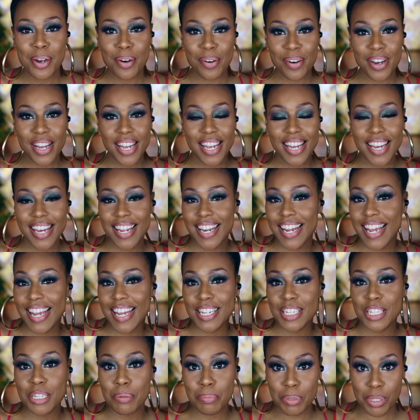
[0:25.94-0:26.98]
go ahead
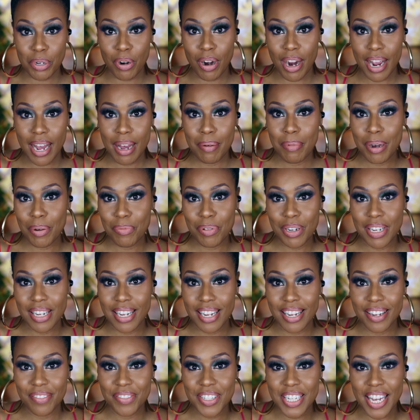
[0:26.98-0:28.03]
and subscribe. I would
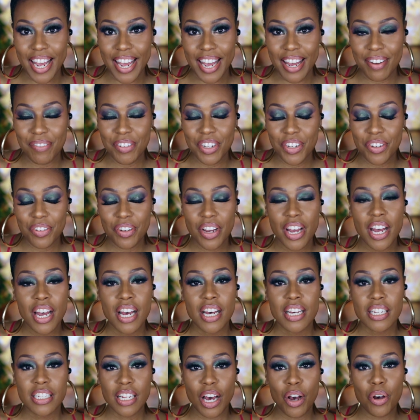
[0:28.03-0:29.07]
love to have you.
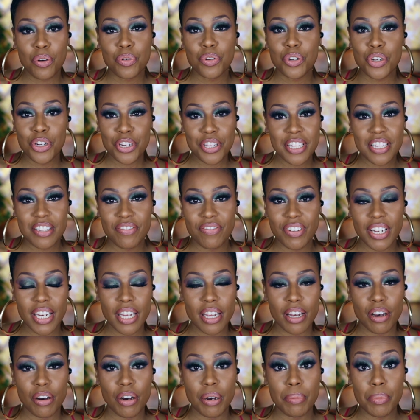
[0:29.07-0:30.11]
So during this
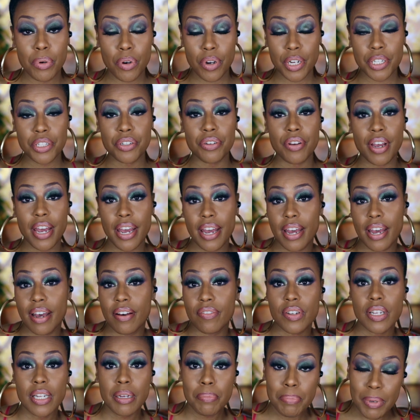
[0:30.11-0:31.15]
video, I'm going to
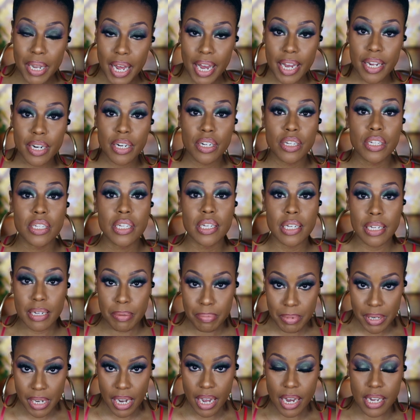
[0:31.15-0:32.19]
have lip liners,
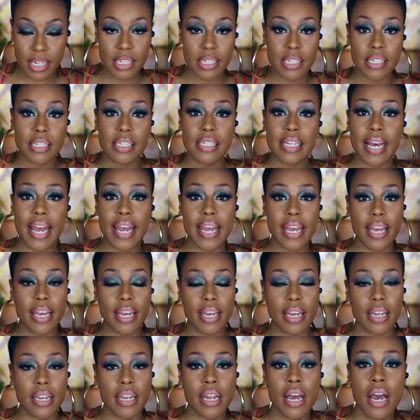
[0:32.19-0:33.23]
lip glosses,
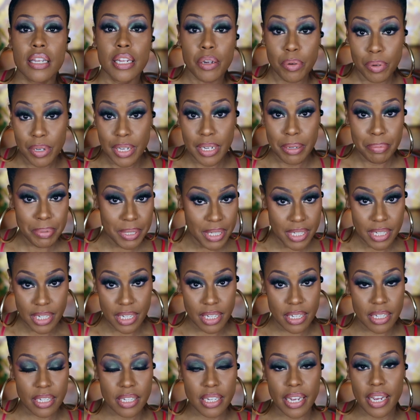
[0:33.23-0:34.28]
and liquid
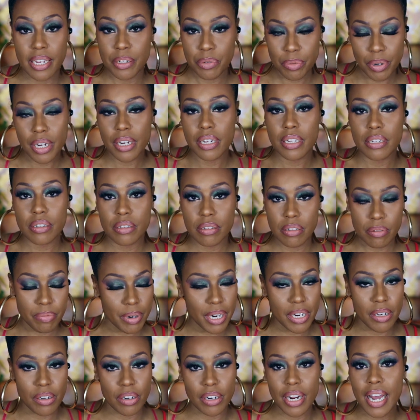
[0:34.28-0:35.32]
lipsticks as well as the
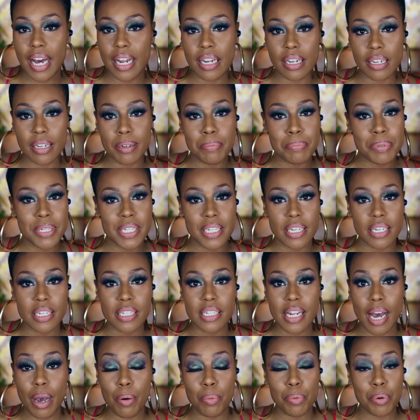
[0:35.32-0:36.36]
regular kind of
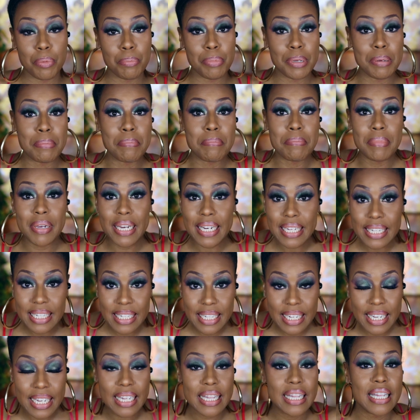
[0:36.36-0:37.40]
lipsticks. I will be
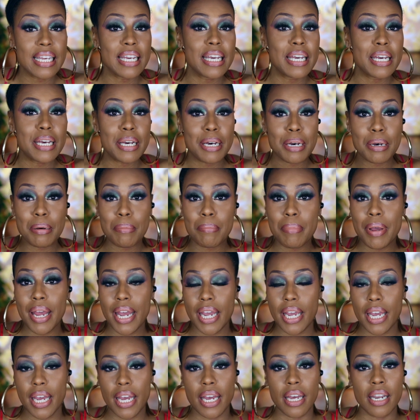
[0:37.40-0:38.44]
mixing them
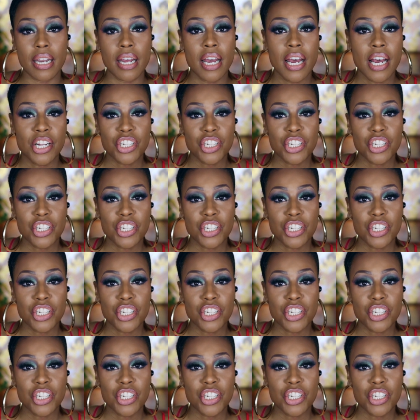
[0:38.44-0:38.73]
and